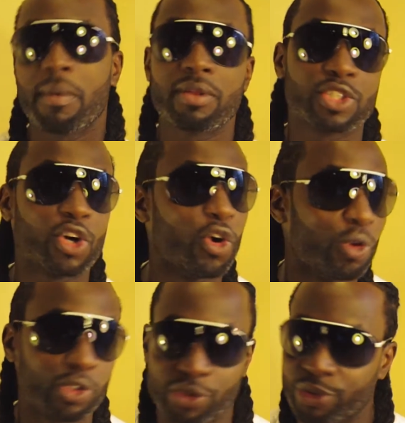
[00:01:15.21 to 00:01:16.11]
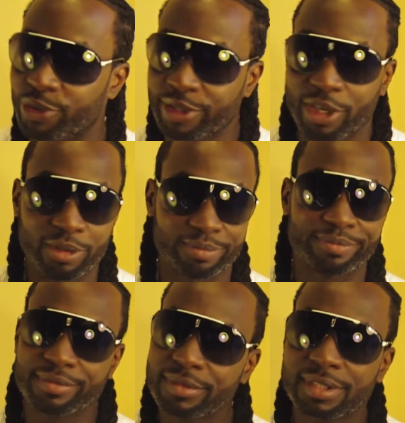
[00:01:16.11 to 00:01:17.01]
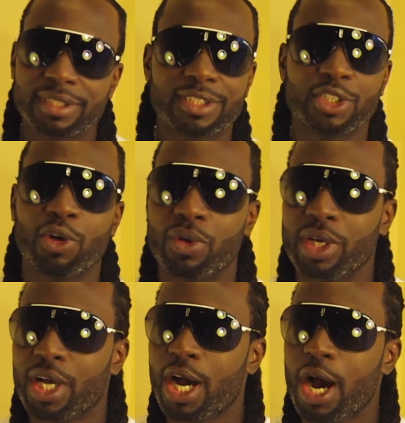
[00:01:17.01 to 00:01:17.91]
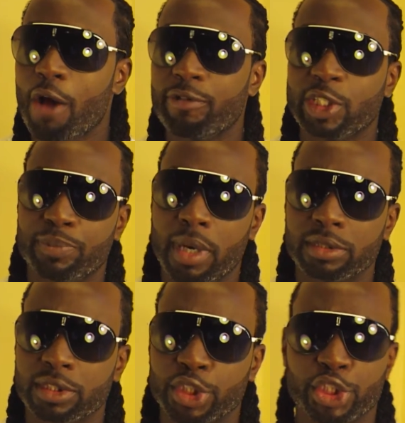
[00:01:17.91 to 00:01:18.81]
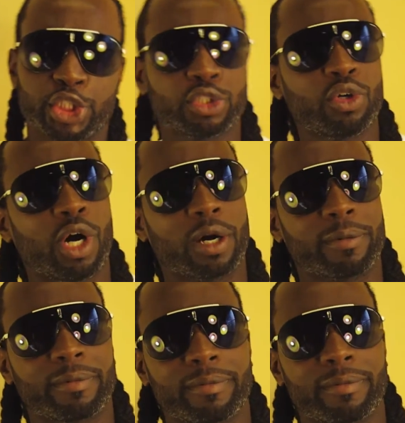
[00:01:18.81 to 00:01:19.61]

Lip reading: My mother's old school, you know, so her response is sure.